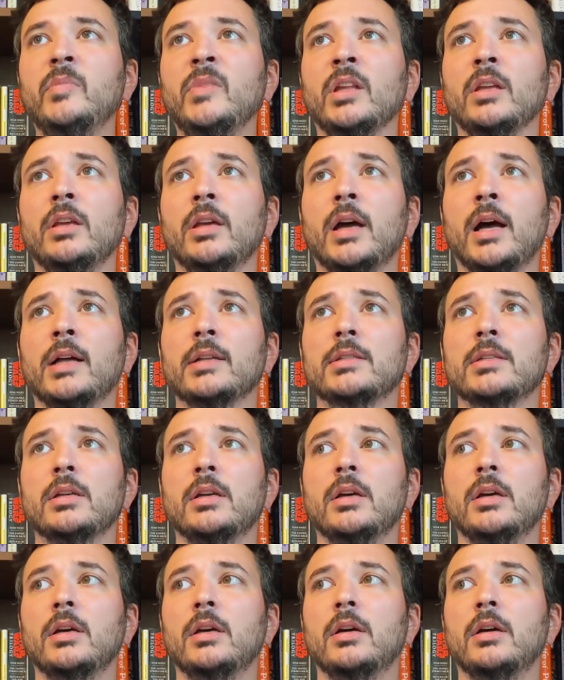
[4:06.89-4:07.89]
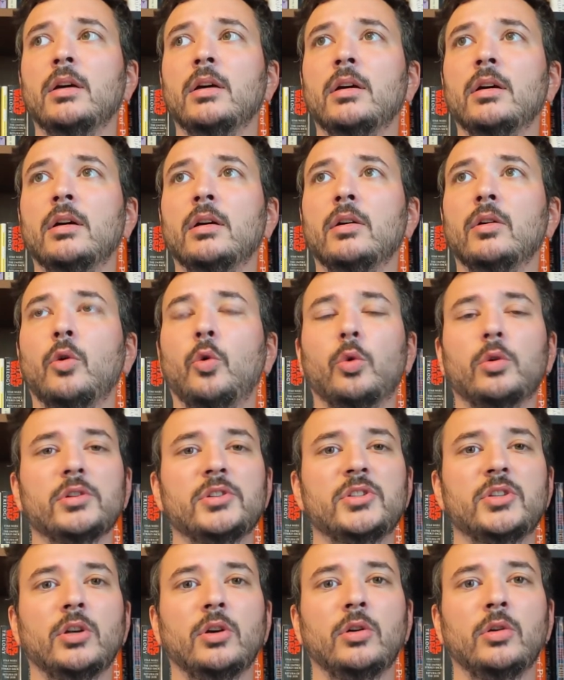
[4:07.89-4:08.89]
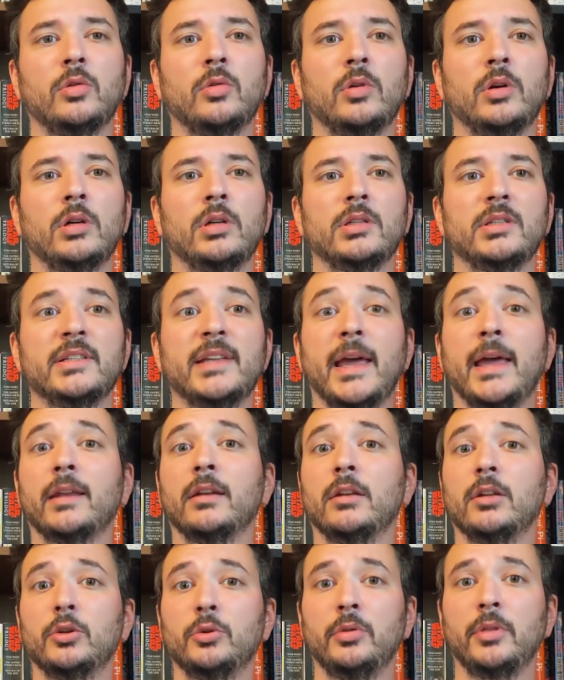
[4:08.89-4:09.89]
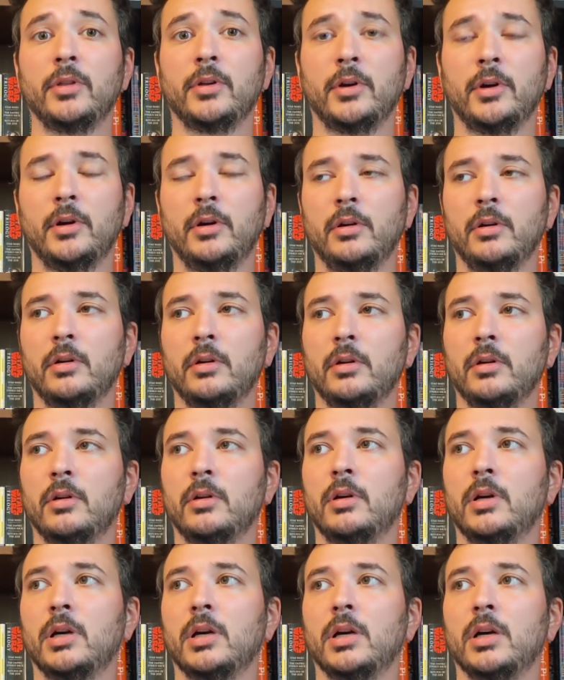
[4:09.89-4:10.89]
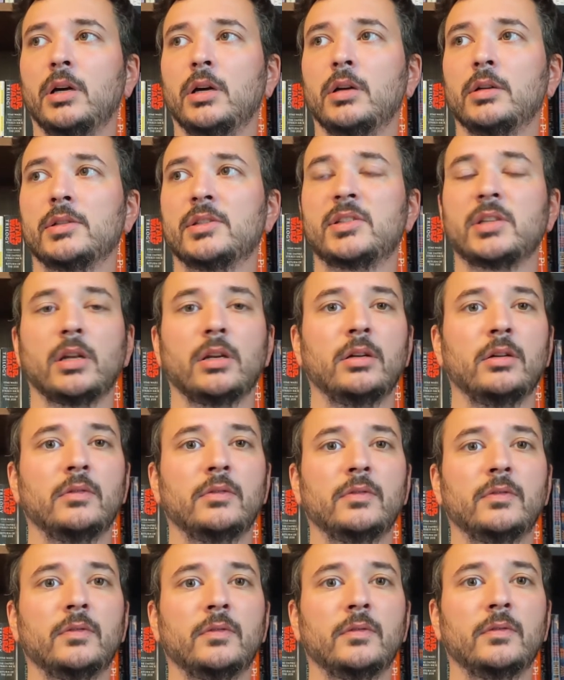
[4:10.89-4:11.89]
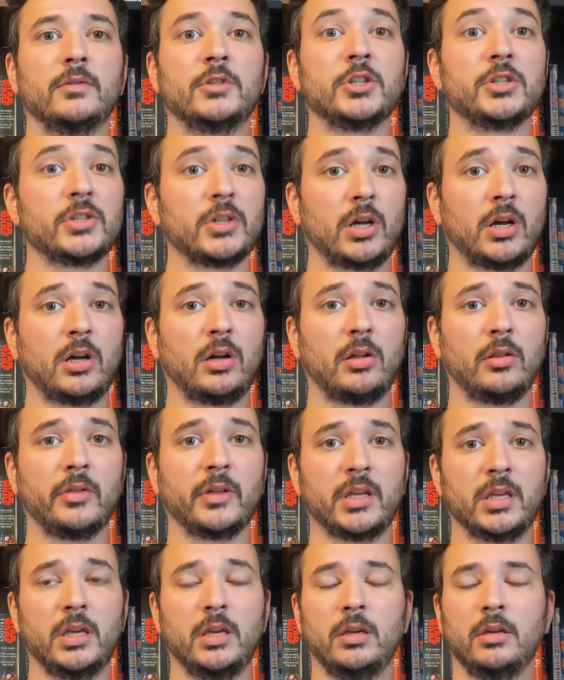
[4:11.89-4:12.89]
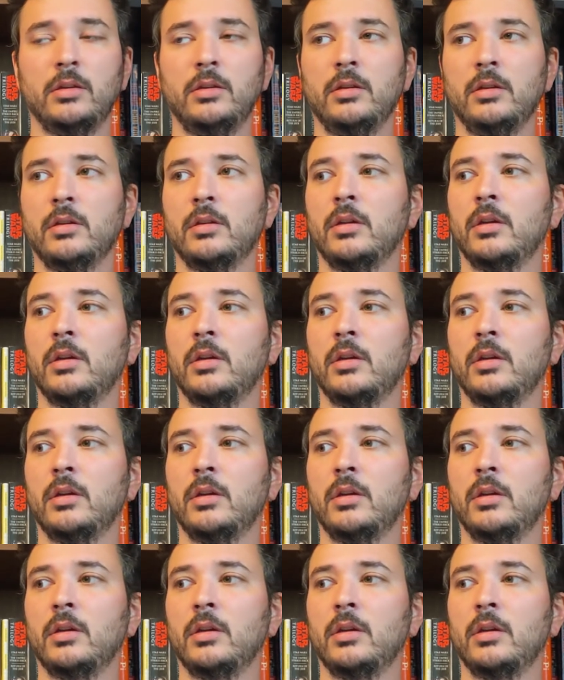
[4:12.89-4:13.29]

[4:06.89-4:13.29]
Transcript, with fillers: You got Orso Dan Luthar, uh, son of Jezal the king.